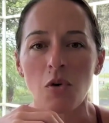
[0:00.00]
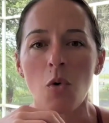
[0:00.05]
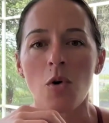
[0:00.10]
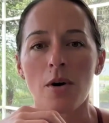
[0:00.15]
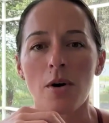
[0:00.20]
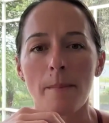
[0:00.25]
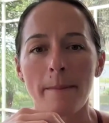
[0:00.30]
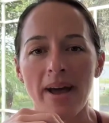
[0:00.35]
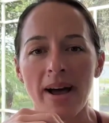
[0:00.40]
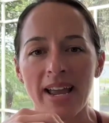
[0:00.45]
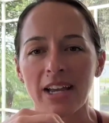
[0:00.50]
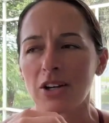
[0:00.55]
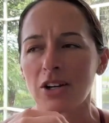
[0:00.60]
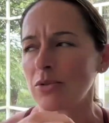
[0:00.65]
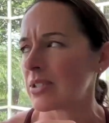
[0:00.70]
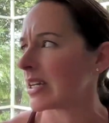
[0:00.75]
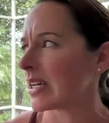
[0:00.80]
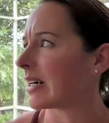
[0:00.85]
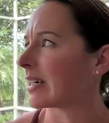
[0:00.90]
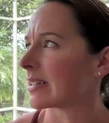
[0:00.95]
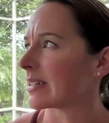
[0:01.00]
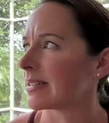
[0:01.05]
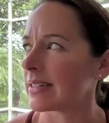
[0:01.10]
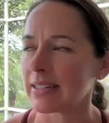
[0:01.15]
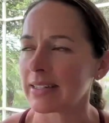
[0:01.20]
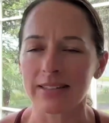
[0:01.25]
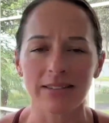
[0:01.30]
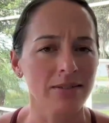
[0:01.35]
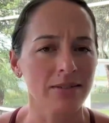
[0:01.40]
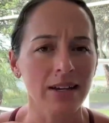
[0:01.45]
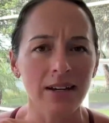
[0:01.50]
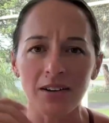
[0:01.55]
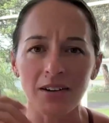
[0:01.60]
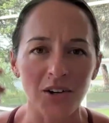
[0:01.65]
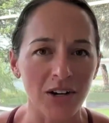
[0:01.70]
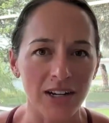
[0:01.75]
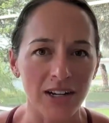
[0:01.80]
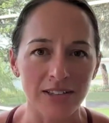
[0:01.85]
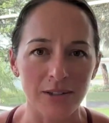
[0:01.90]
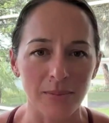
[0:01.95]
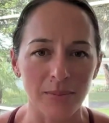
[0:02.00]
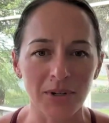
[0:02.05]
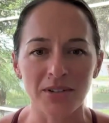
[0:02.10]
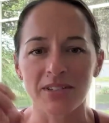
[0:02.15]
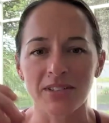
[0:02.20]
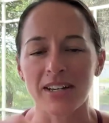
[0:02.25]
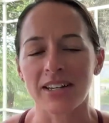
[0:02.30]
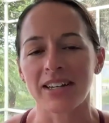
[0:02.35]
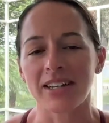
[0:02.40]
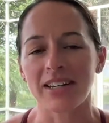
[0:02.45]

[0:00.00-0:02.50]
for mycotoxins. We've got all kinds of birds out